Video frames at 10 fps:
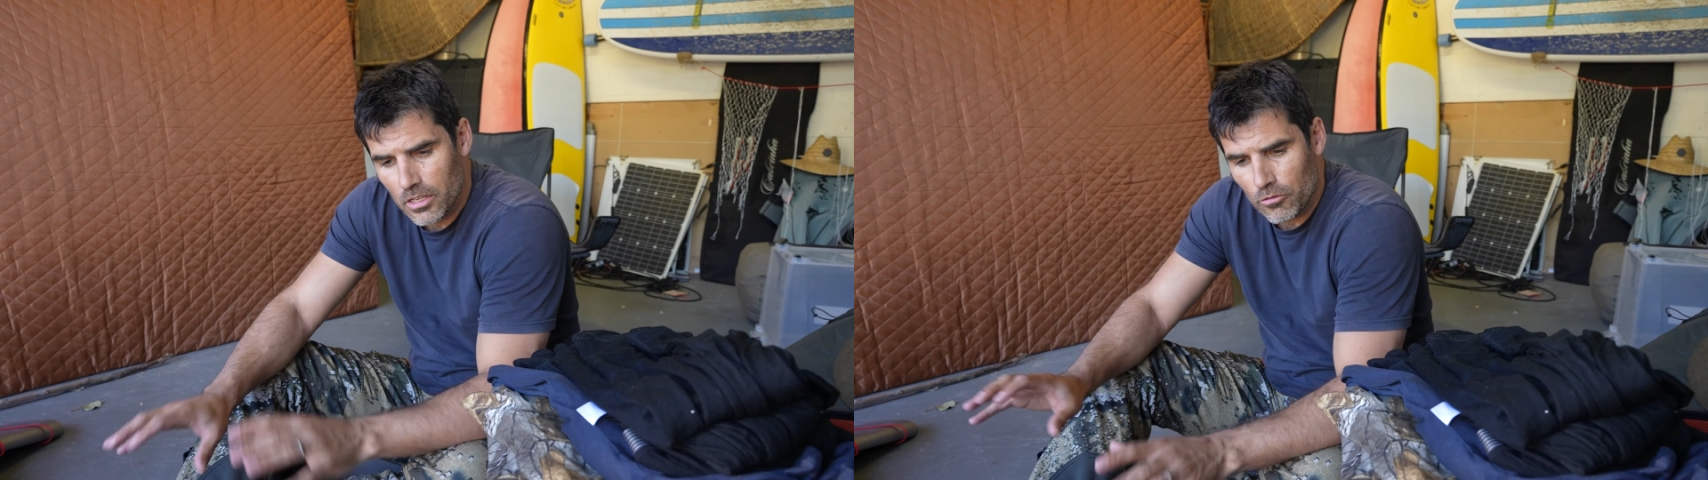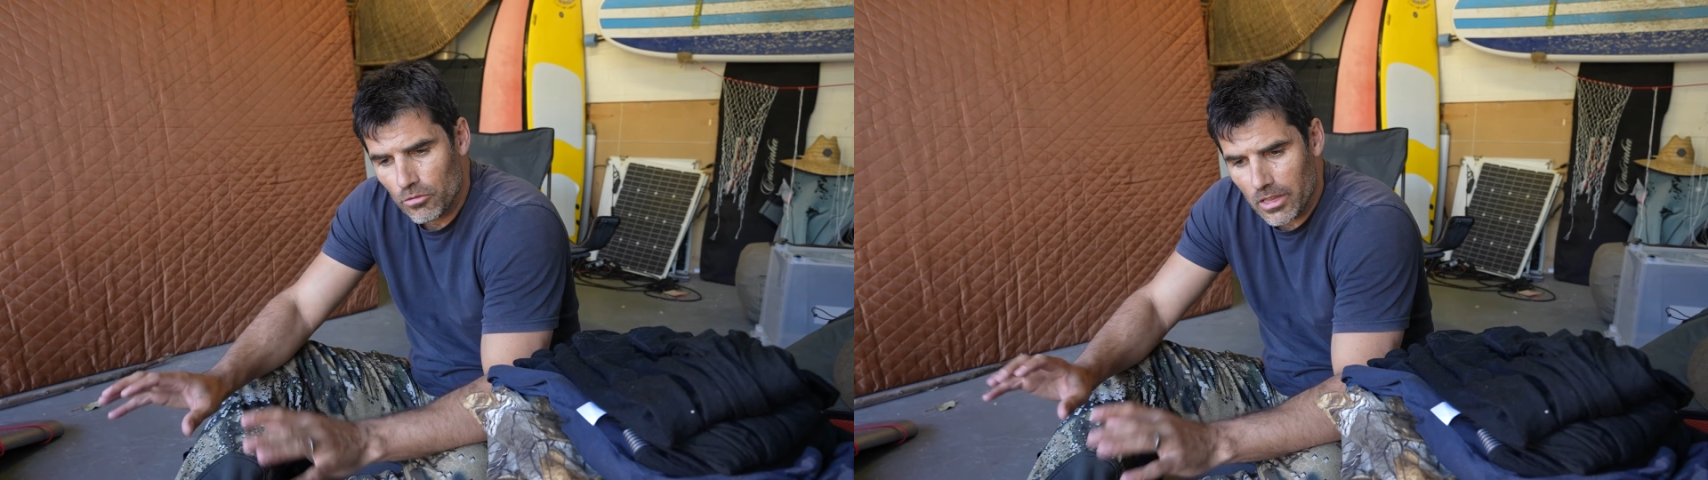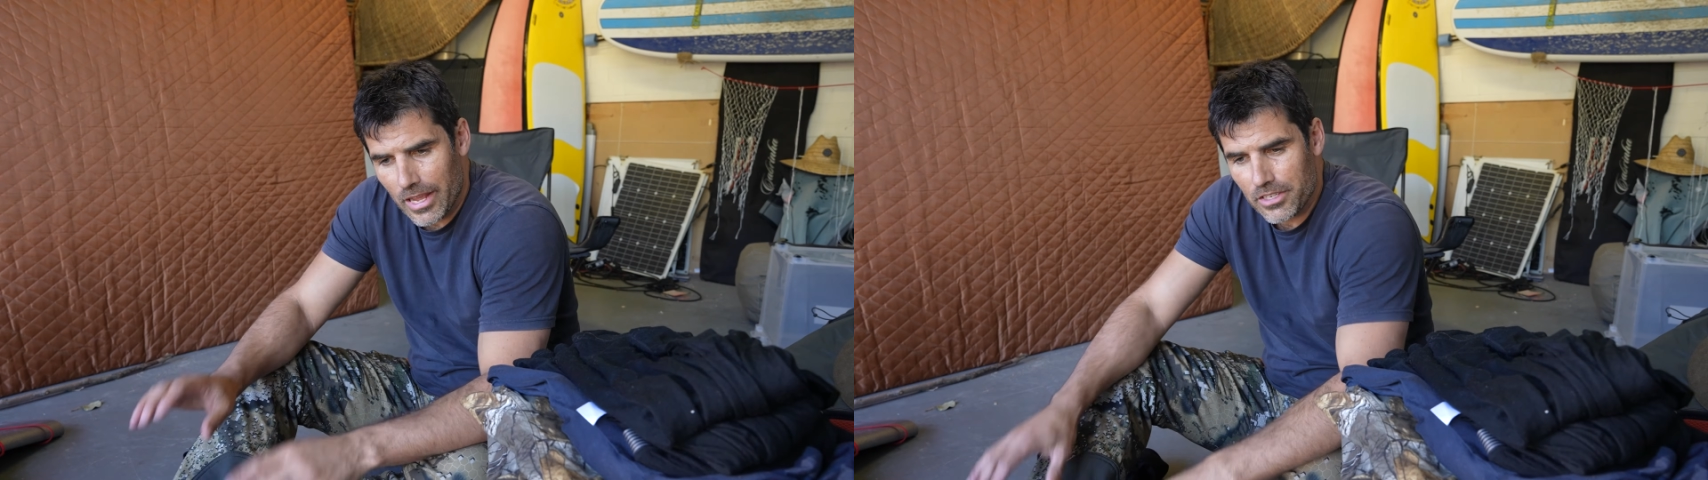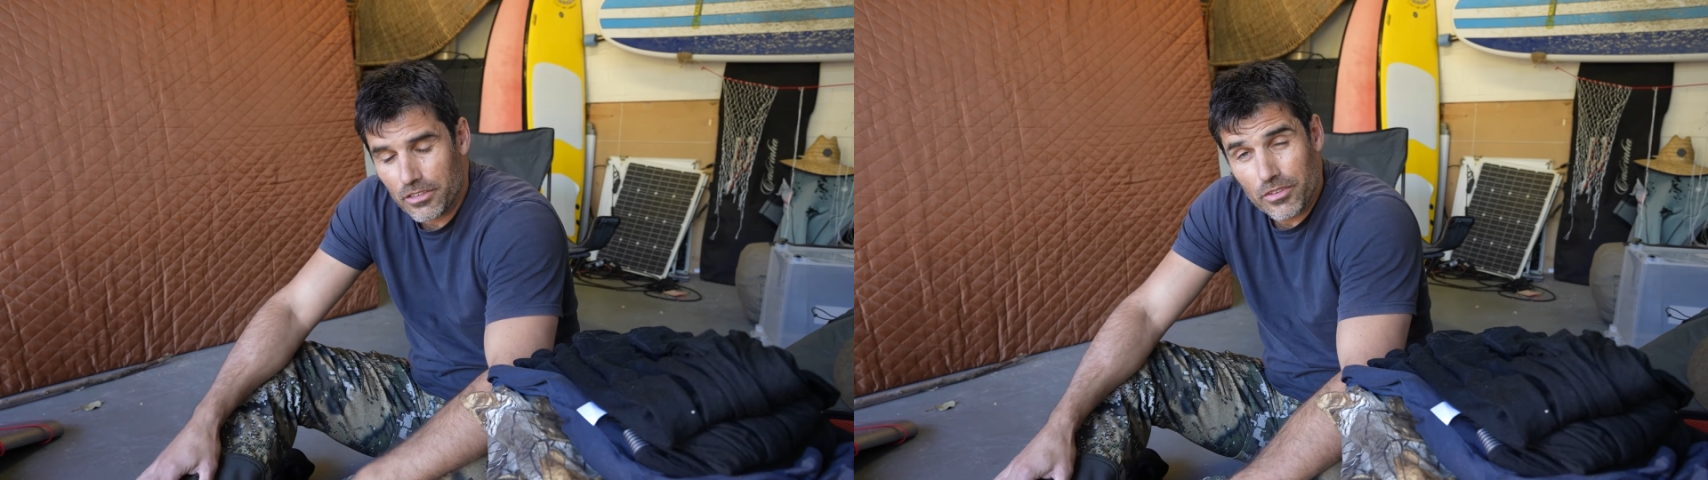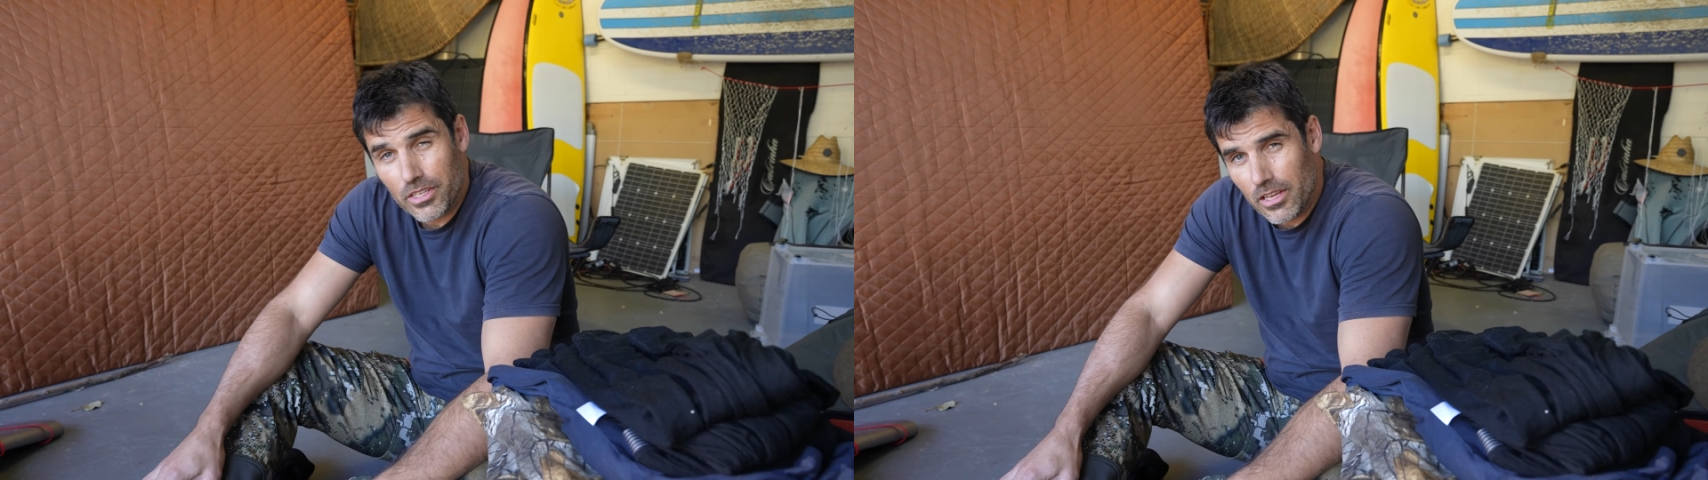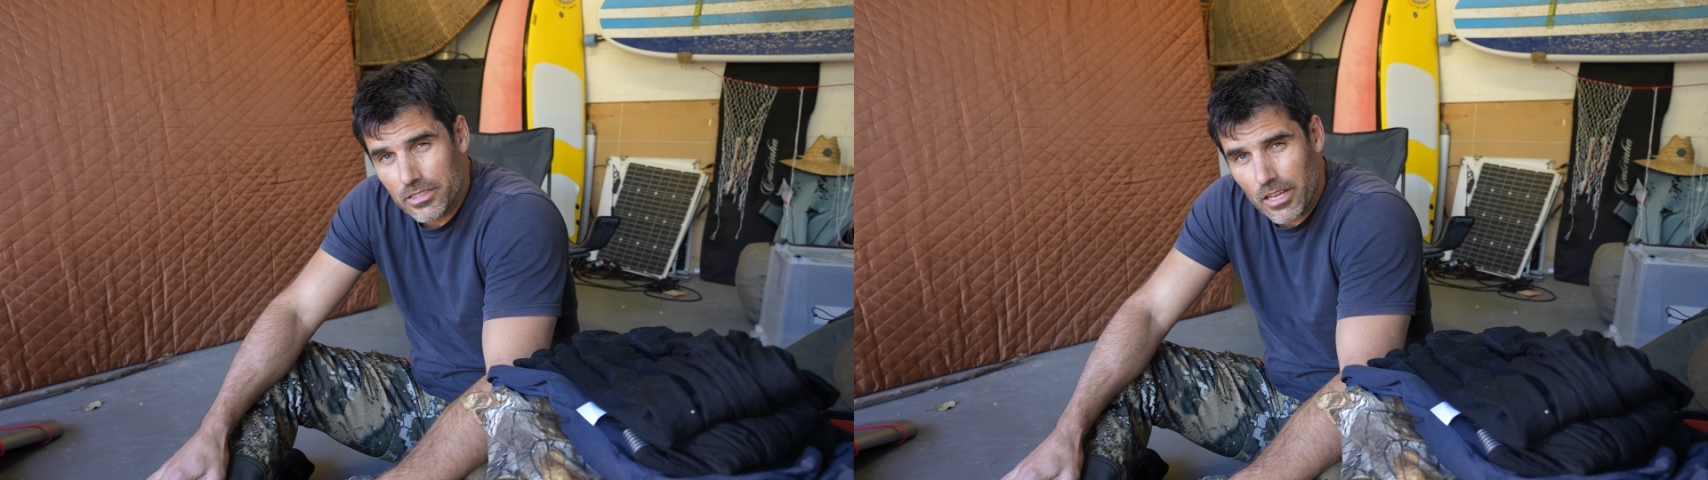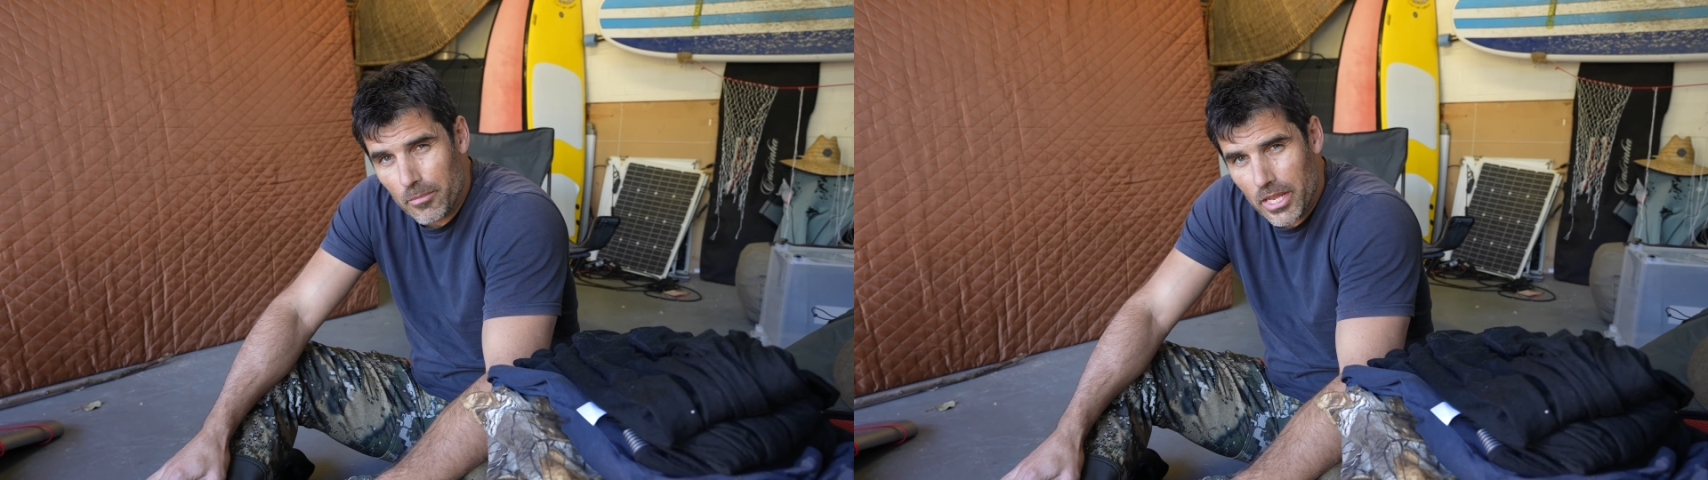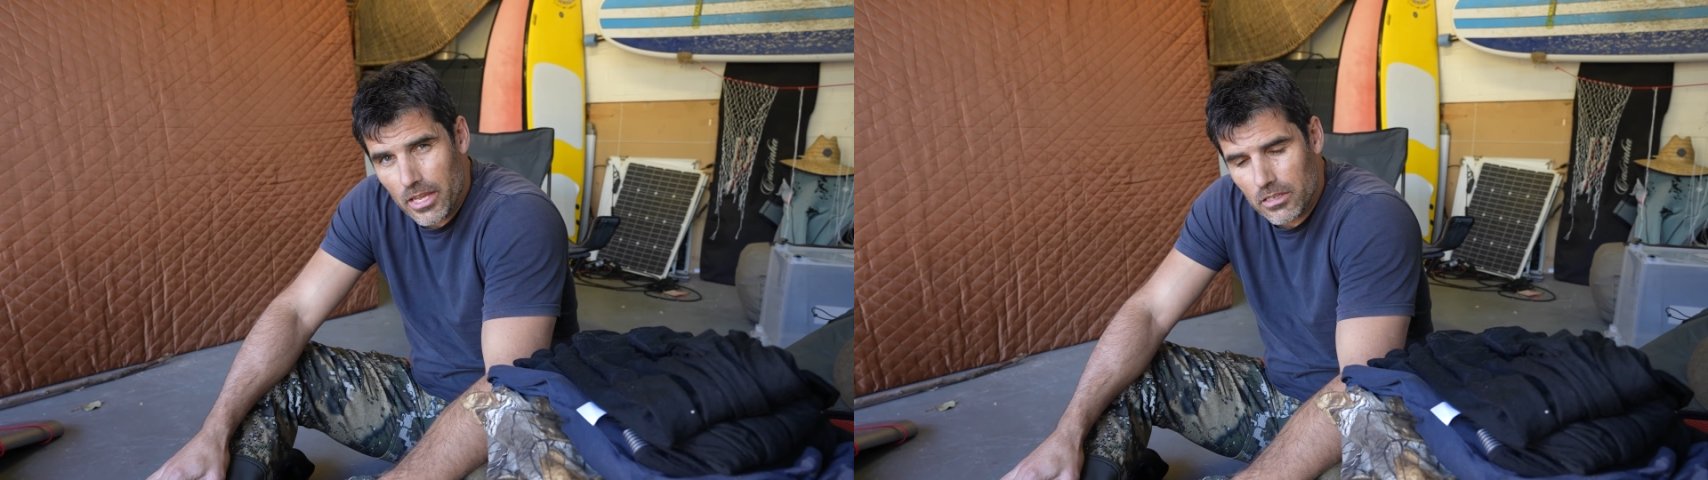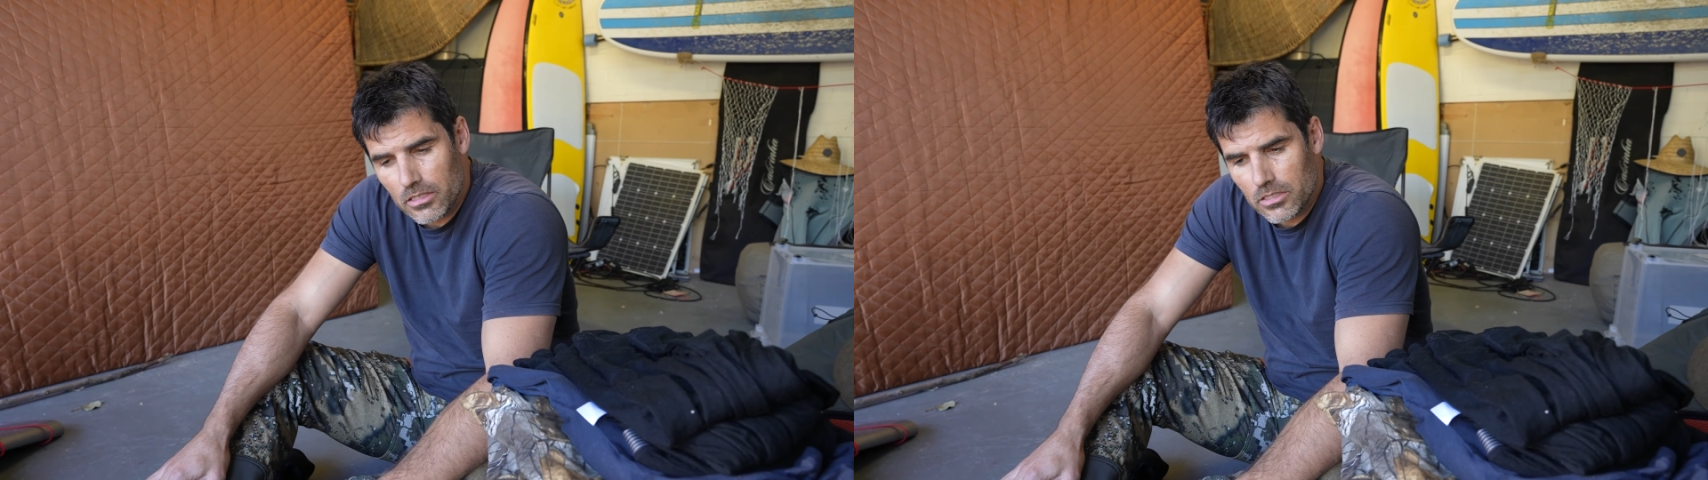related videos coming out,